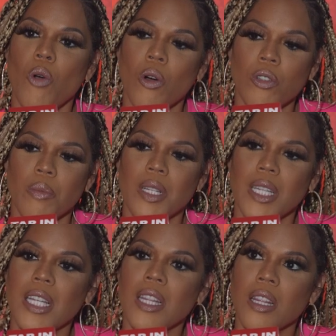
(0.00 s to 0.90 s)

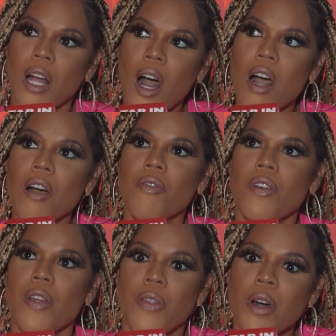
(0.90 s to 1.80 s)
ultimately love
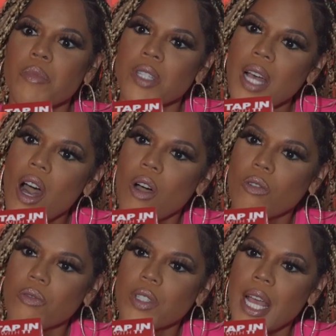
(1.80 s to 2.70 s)
themselves. Right.